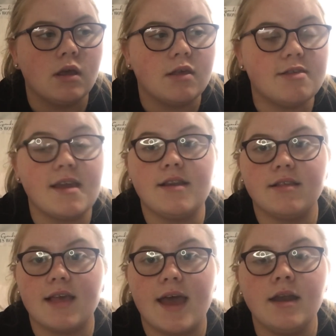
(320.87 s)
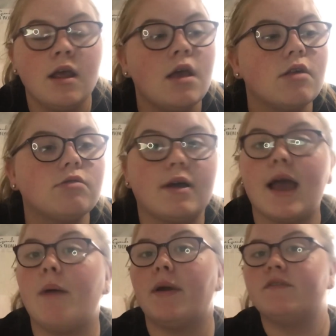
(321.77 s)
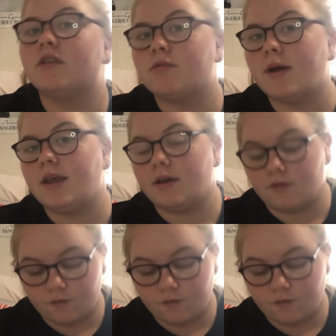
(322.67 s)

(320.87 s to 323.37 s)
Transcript: since then, so I can't wait for the 20th.